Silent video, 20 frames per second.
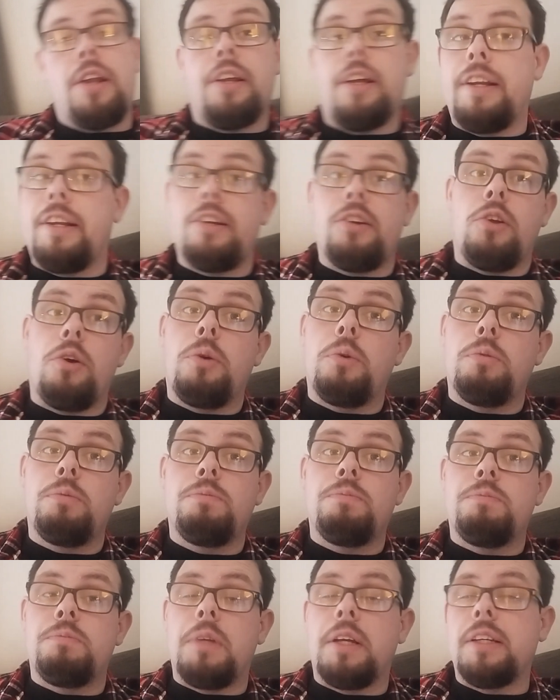And I didn't know.
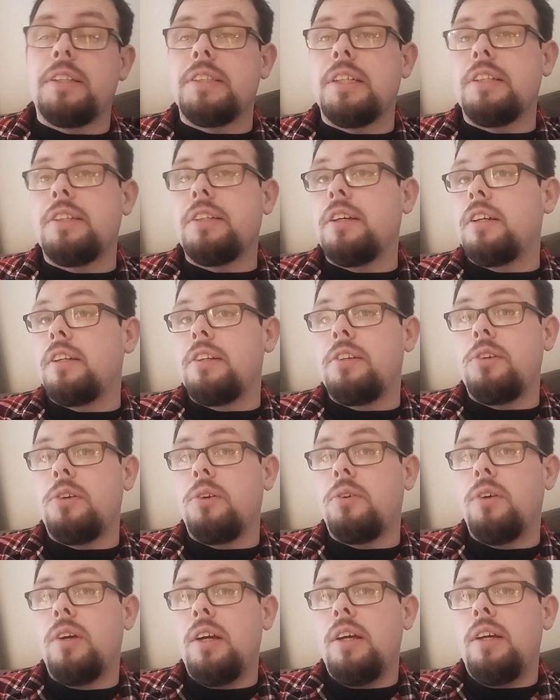Like I said, yeah, I didn't
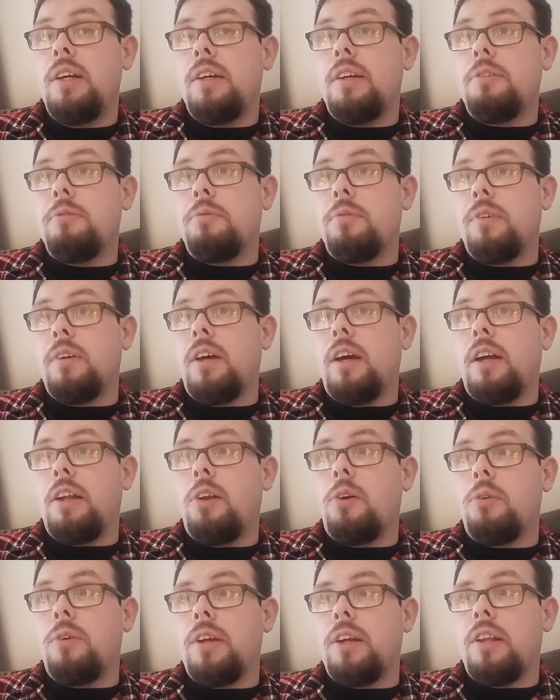know. I
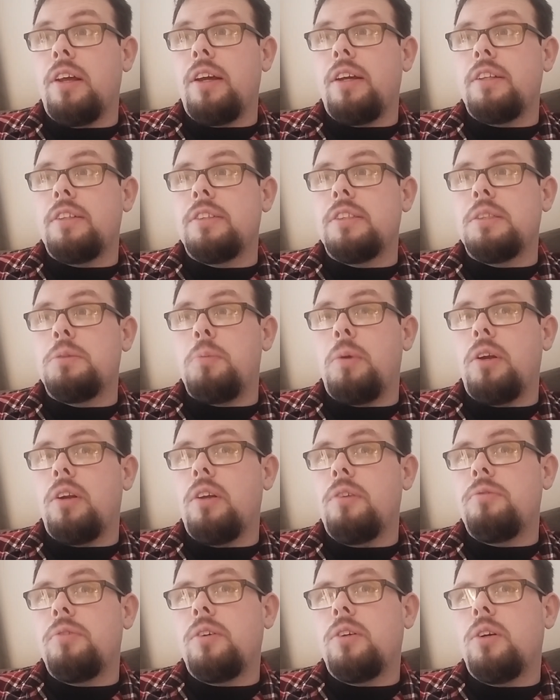know you like
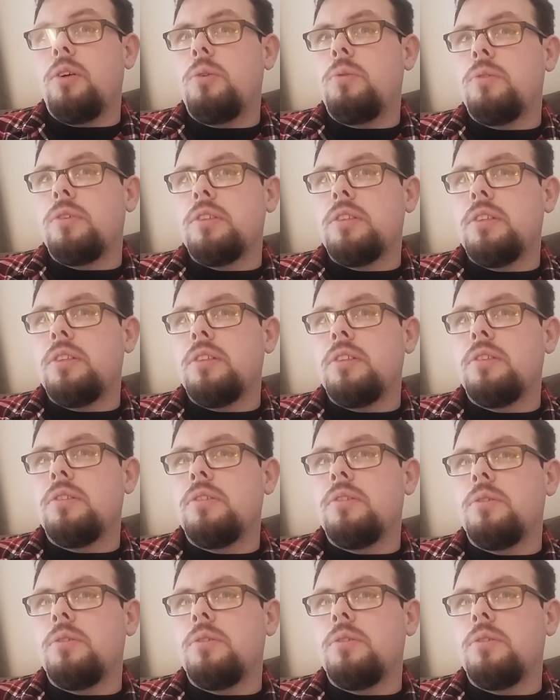Smirnoff and Coke, was it?